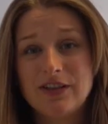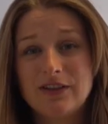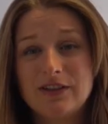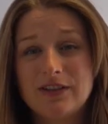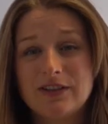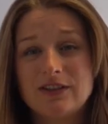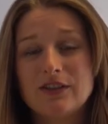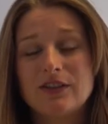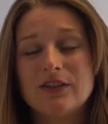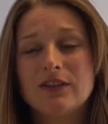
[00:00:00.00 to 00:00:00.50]
so
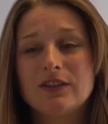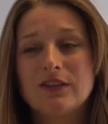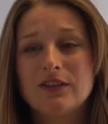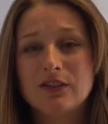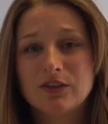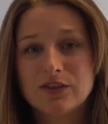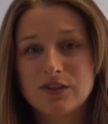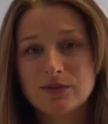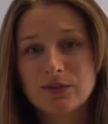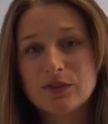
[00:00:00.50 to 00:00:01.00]
he's got
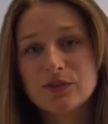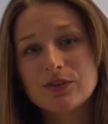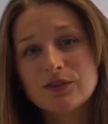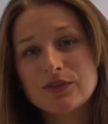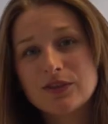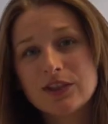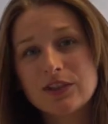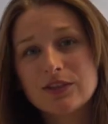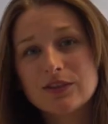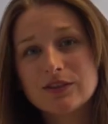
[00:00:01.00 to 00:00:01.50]
lots and lots
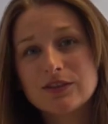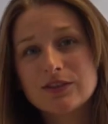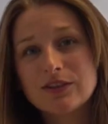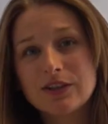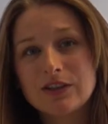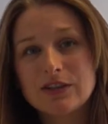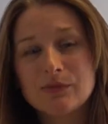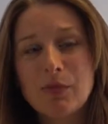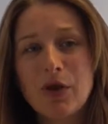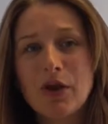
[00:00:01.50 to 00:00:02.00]
of skills
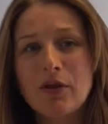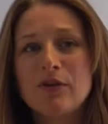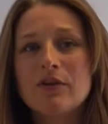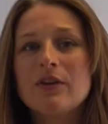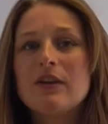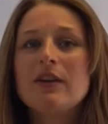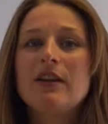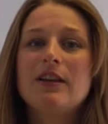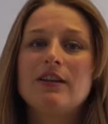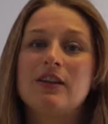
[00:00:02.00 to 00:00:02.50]
to his bow,